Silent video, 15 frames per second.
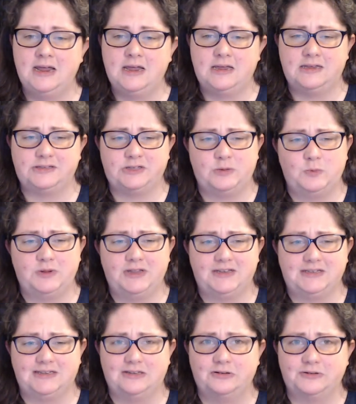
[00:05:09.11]
is someone that's
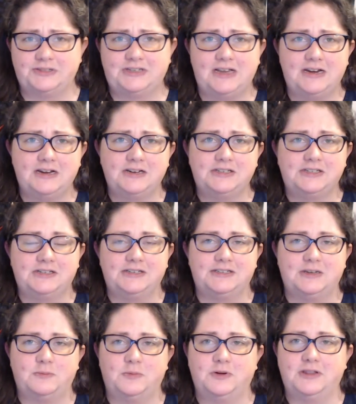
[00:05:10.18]
a little skittish, is
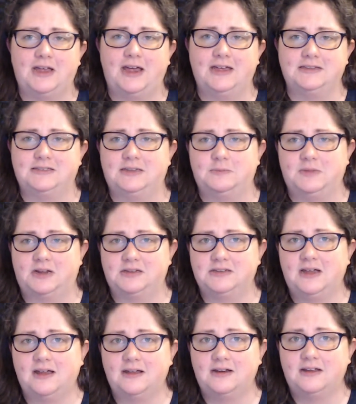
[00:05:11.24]
someone that has some
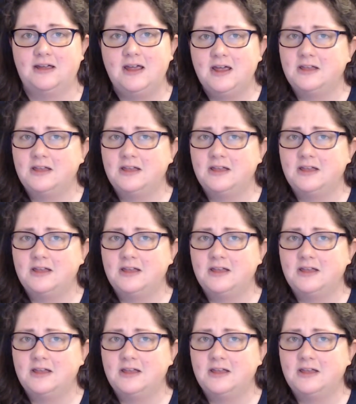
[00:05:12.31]
anxiety,